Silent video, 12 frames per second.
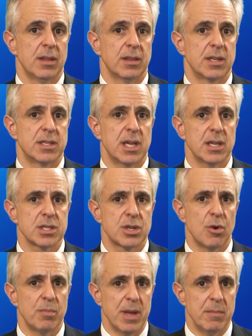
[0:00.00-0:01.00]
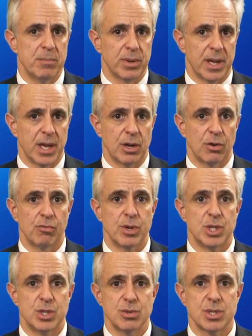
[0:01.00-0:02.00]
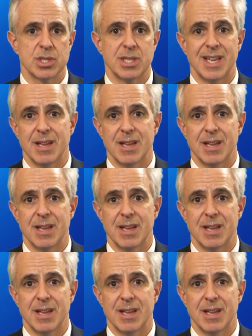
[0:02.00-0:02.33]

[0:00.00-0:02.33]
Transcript: The telescope implant reduces the